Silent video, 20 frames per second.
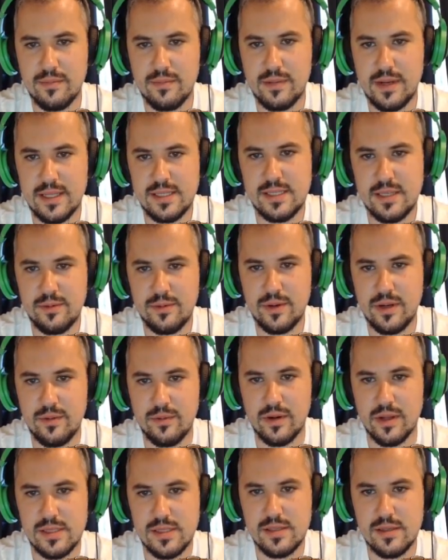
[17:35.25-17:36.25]
Let's see what he
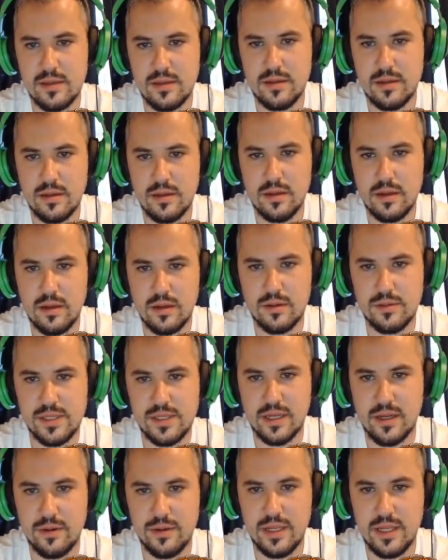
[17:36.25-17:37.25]
wants. Was he
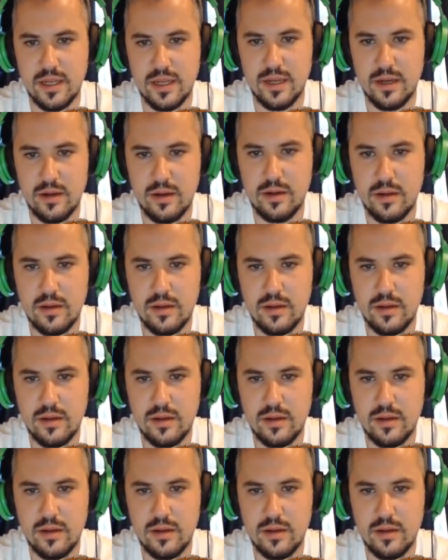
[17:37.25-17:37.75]
going in here?